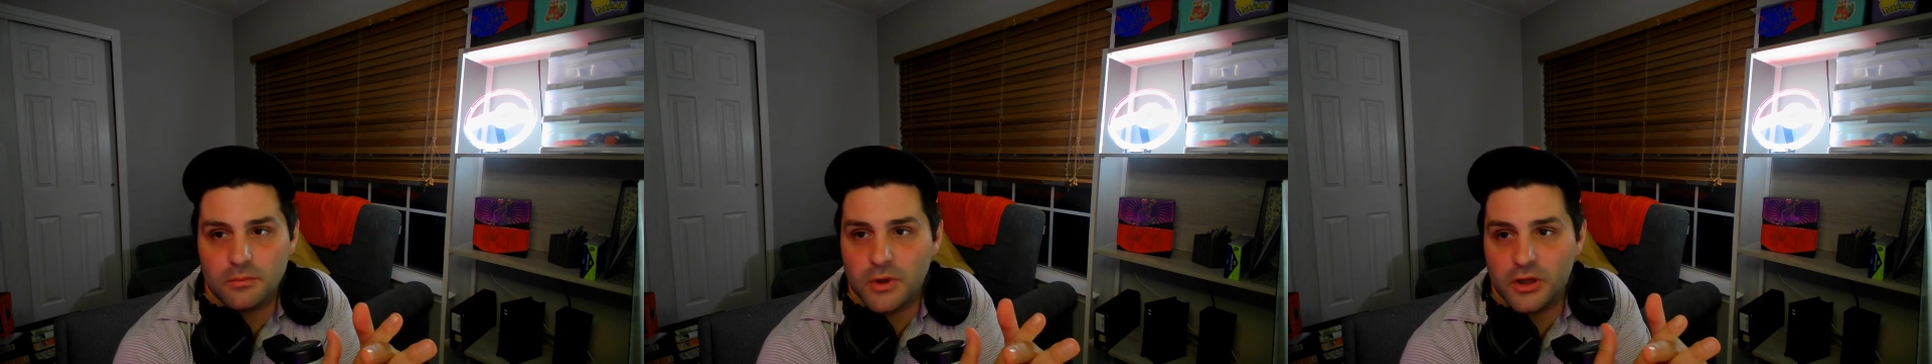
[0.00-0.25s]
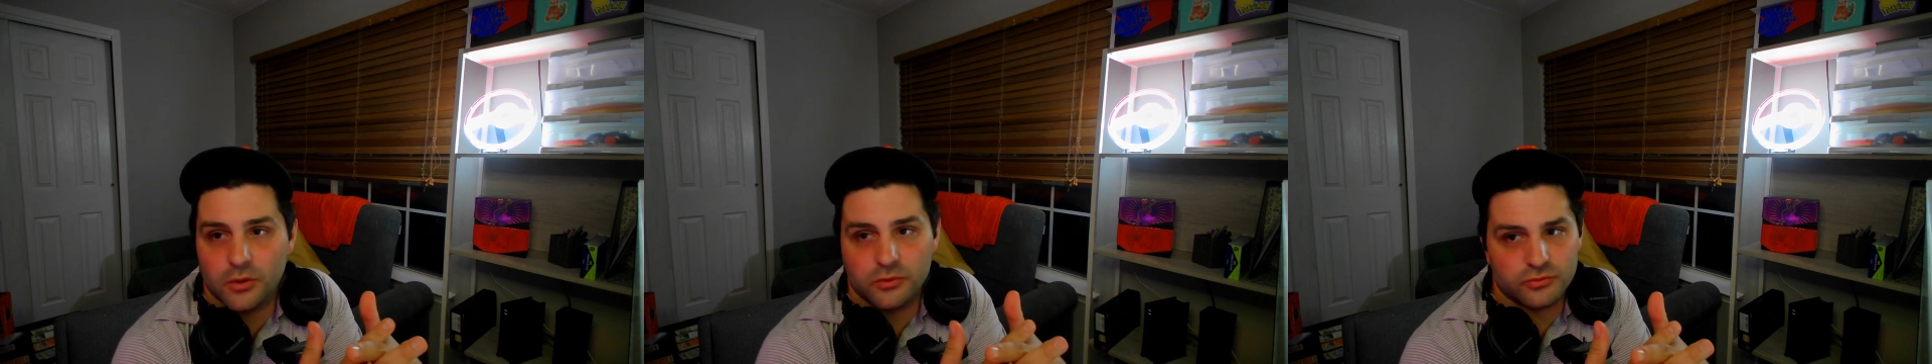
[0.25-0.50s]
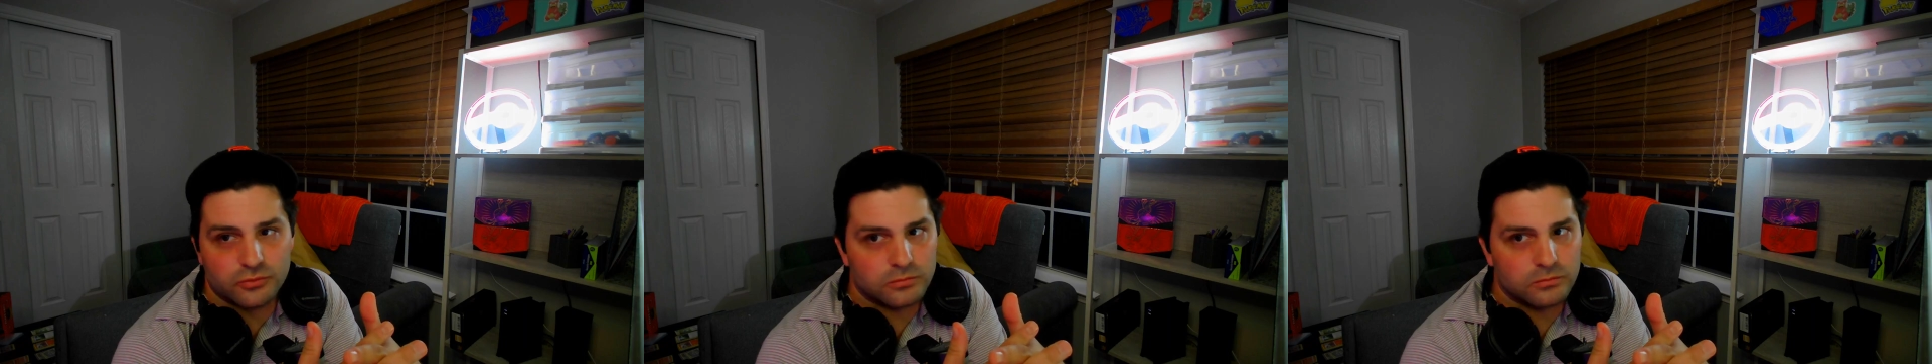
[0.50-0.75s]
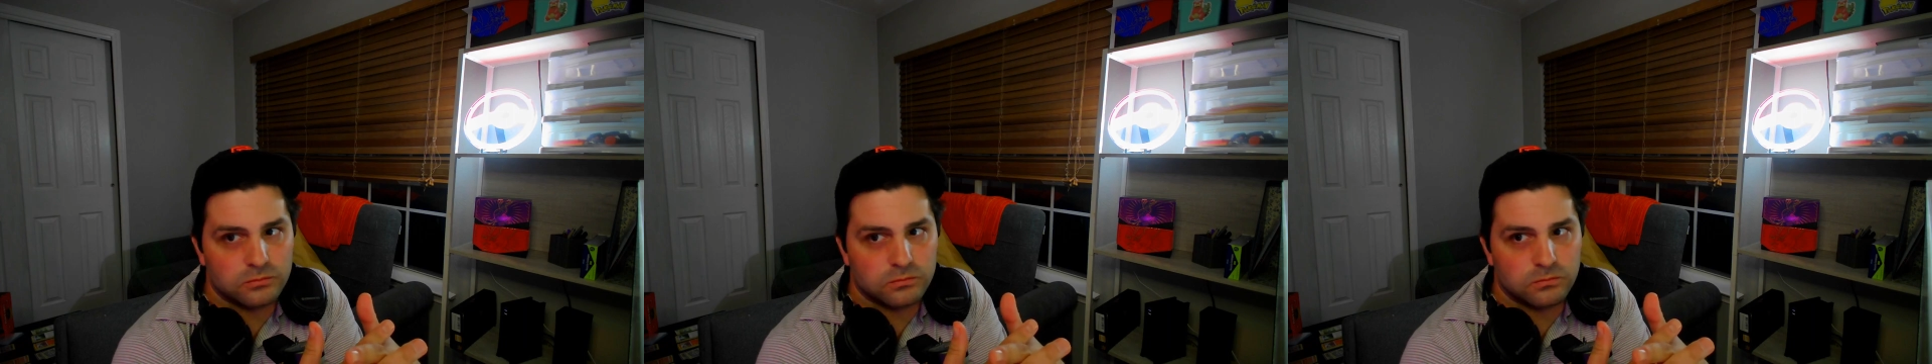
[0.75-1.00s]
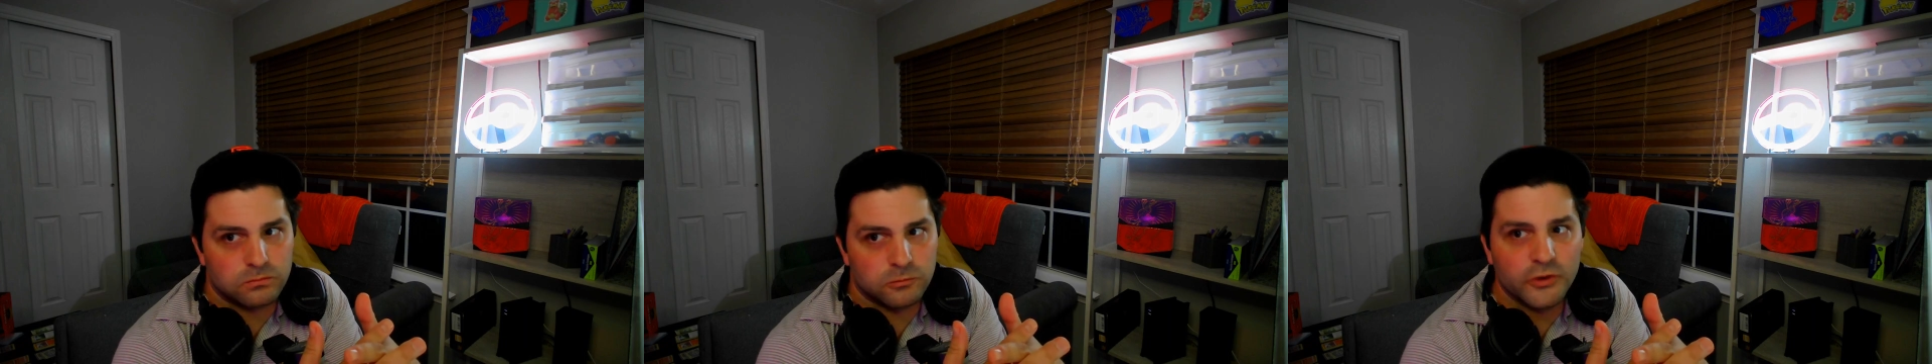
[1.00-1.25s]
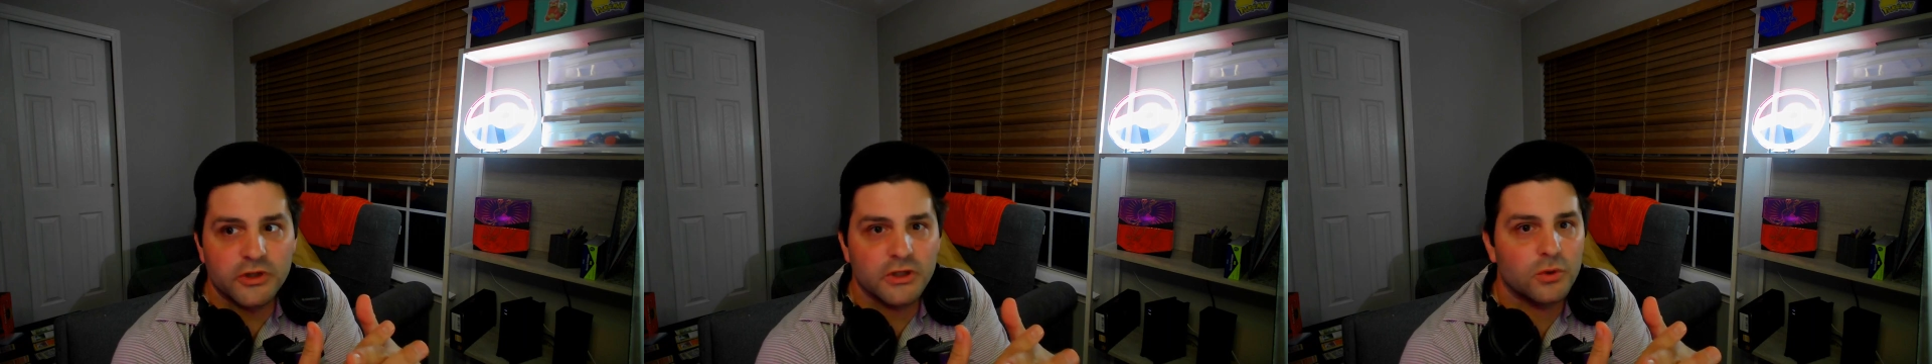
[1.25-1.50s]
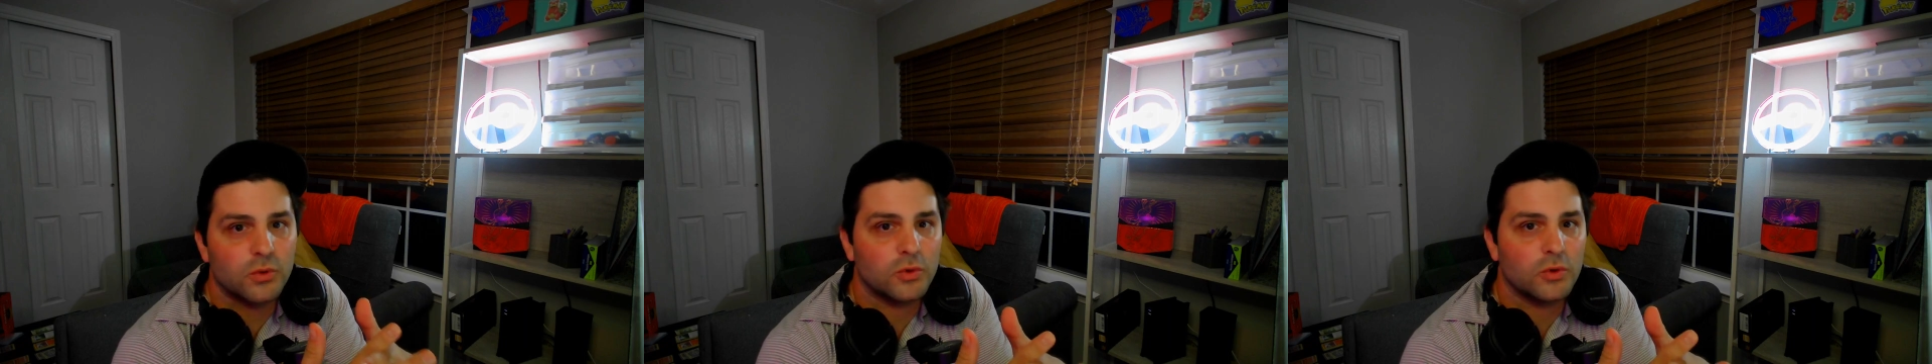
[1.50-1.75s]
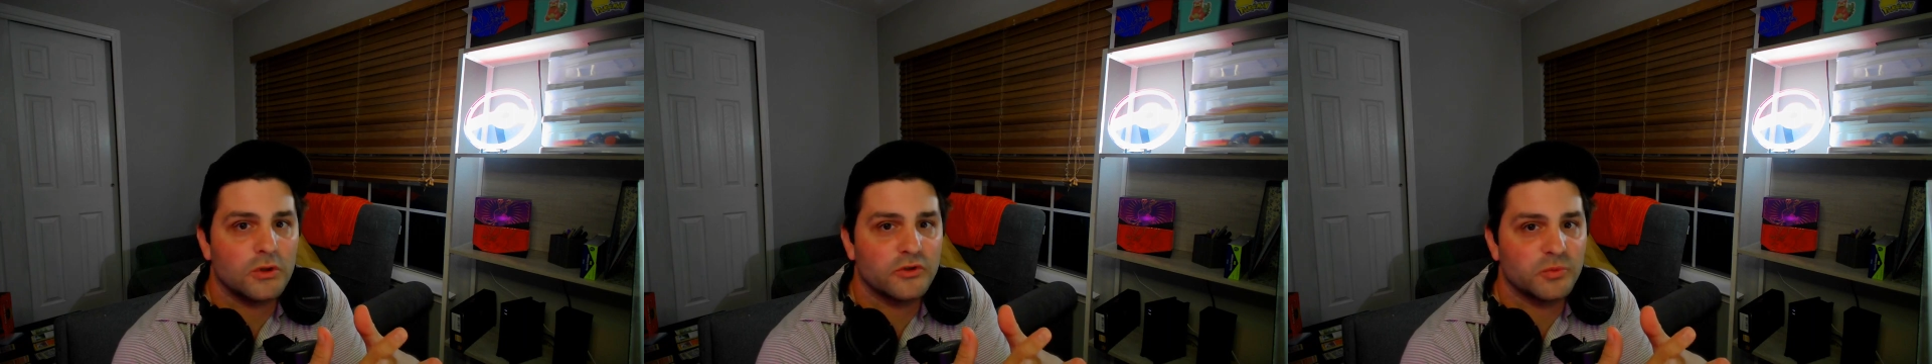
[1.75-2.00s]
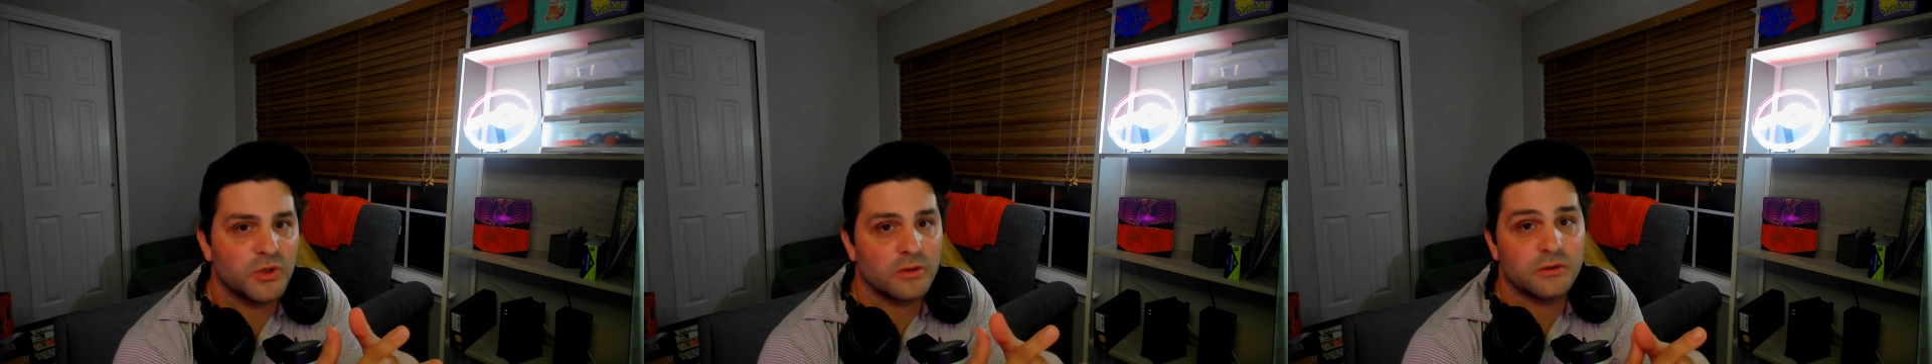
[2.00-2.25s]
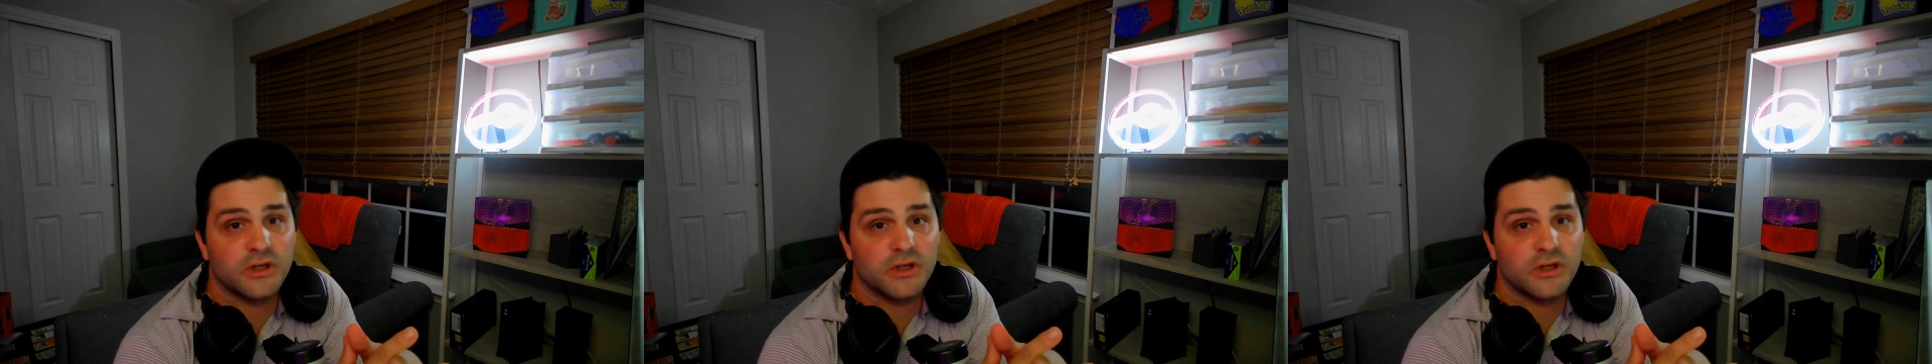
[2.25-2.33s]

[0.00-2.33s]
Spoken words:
It was really cool to be able to